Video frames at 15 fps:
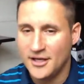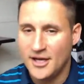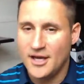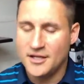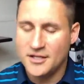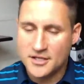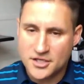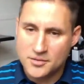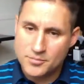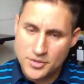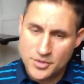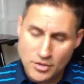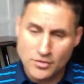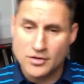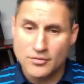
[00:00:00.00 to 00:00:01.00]
and the
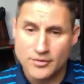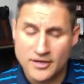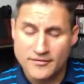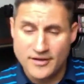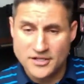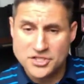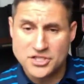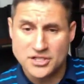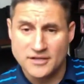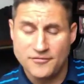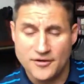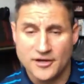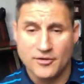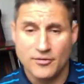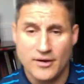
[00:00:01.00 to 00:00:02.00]
computer would eventually
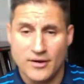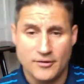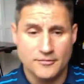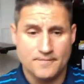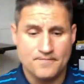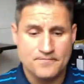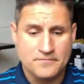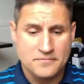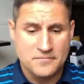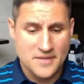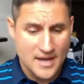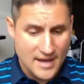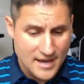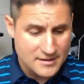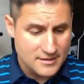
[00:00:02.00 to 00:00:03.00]
figure out
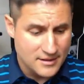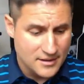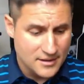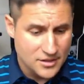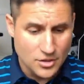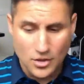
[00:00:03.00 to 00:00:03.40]
that, you